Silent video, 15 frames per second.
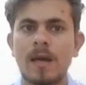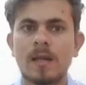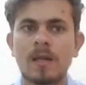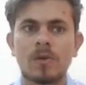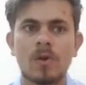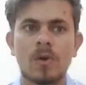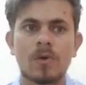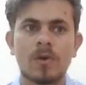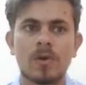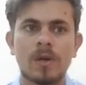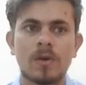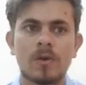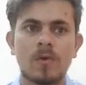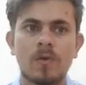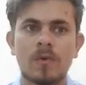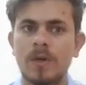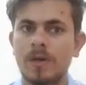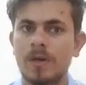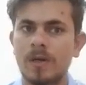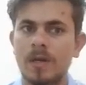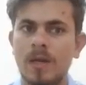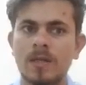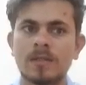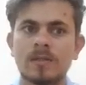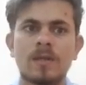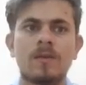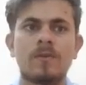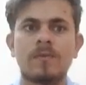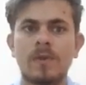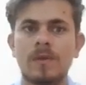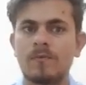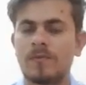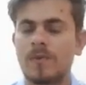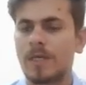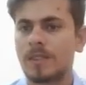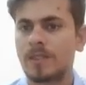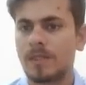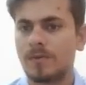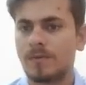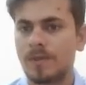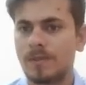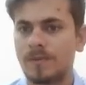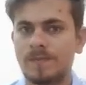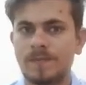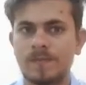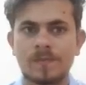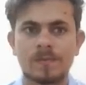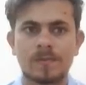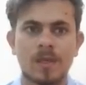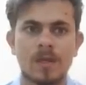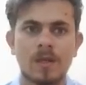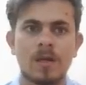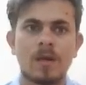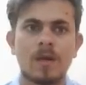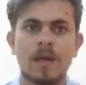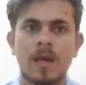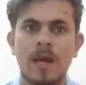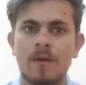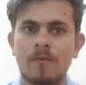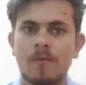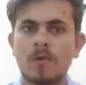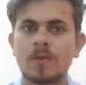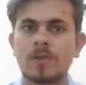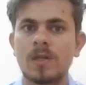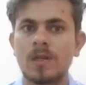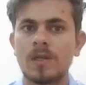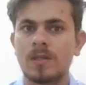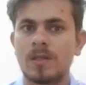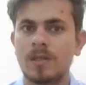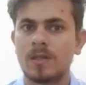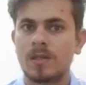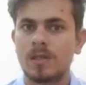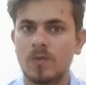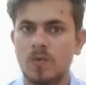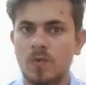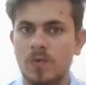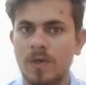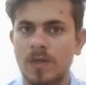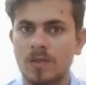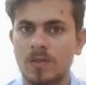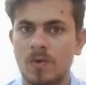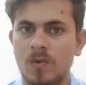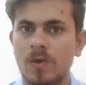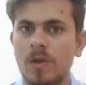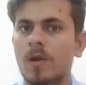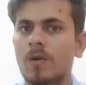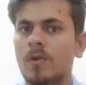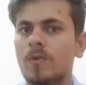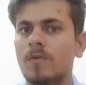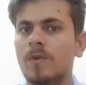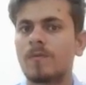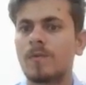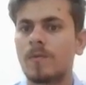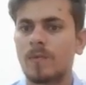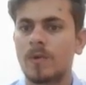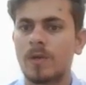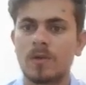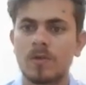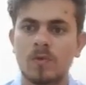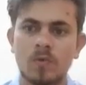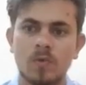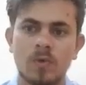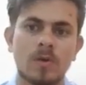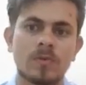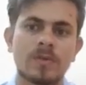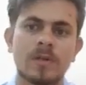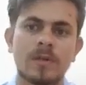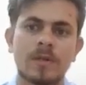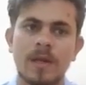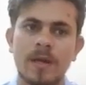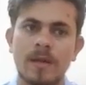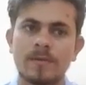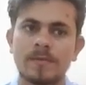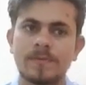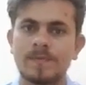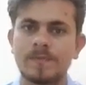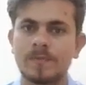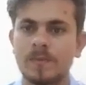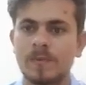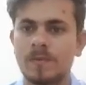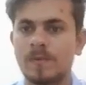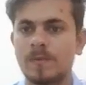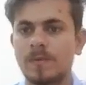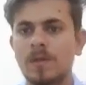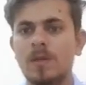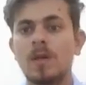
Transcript: at the Toronto International Film Festival and was released in the US on October 15, 2010.